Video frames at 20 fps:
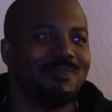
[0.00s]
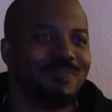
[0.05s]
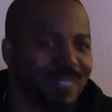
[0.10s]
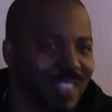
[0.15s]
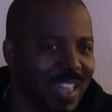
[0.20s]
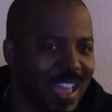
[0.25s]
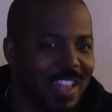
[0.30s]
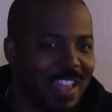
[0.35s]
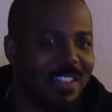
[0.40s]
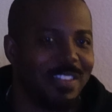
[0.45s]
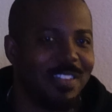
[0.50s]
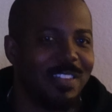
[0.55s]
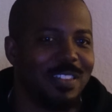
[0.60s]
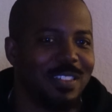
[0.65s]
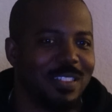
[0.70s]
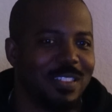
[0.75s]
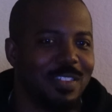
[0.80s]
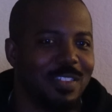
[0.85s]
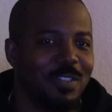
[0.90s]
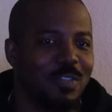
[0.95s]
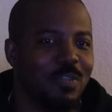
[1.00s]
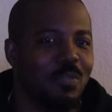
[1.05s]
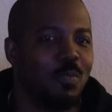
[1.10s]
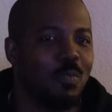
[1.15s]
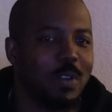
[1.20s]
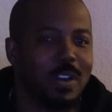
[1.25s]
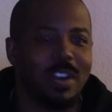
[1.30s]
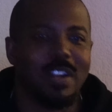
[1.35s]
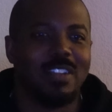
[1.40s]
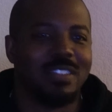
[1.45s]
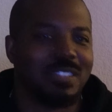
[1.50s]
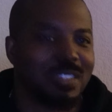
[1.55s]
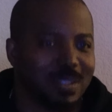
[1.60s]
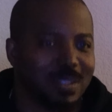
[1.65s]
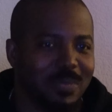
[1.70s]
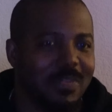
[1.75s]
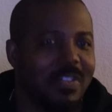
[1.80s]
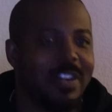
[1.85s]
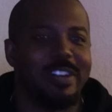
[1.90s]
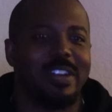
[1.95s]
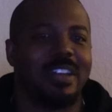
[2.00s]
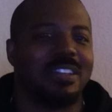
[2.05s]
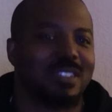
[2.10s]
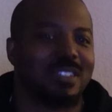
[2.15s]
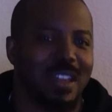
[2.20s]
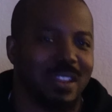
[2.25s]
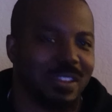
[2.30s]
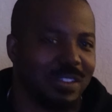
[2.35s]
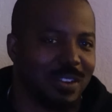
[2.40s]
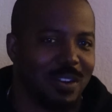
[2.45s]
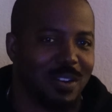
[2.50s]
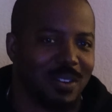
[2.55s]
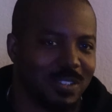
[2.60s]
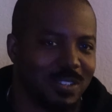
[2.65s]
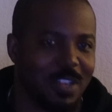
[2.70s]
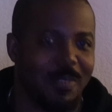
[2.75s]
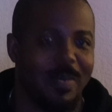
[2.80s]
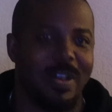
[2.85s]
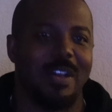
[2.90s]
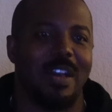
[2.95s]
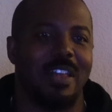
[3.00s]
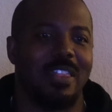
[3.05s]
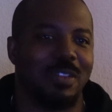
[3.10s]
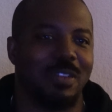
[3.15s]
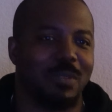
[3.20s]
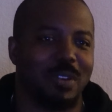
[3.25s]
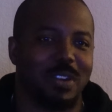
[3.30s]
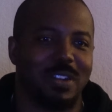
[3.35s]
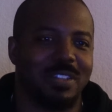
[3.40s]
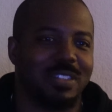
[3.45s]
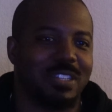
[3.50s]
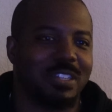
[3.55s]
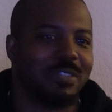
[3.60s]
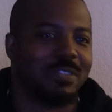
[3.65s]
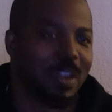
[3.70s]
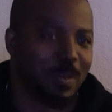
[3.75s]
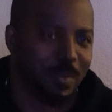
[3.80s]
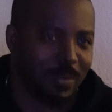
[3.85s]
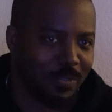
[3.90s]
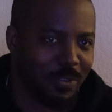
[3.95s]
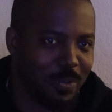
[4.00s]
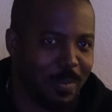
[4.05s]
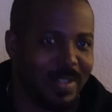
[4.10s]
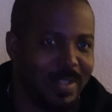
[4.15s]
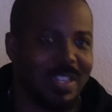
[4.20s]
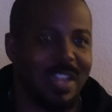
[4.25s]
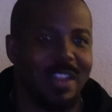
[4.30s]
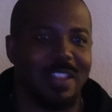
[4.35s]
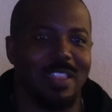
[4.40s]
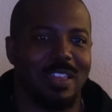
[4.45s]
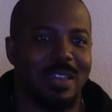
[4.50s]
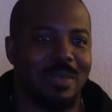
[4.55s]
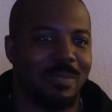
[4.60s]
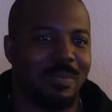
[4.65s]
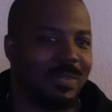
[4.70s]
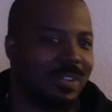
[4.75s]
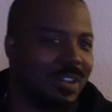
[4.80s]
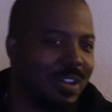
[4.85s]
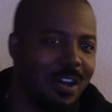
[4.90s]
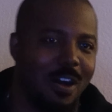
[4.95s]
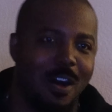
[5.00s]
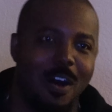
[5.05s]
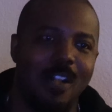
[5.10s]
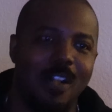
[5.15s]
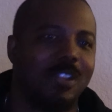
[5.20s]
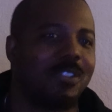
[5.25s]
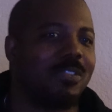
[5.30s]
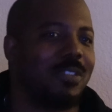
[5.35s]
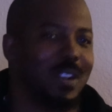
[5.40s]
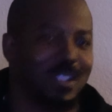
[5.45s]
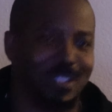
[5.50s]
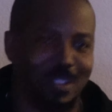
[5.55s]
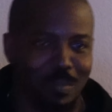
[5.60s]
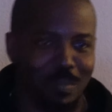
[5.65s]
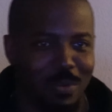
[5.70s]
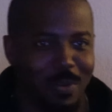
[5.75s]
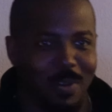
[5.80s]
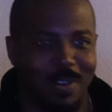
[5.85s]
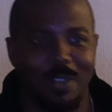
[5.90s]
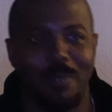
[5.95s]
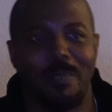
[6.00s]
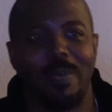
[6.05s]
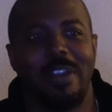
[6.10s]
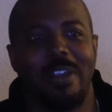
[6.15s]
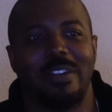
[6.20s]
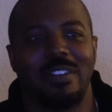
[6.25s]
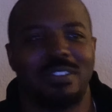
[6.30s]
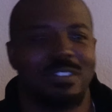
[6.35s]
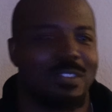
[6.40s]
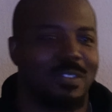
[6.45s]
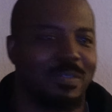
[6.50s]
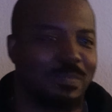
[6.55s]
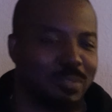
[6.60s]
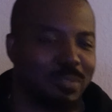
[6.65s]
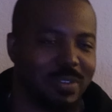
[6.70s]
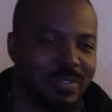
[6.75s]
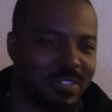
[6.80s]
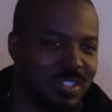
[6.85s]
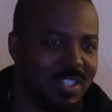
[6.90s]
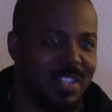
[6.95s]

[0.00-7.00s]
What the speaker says: that we're going to see some very exciting cars come out. I think we're going to see great performance out of them all across the board, comparing to the previous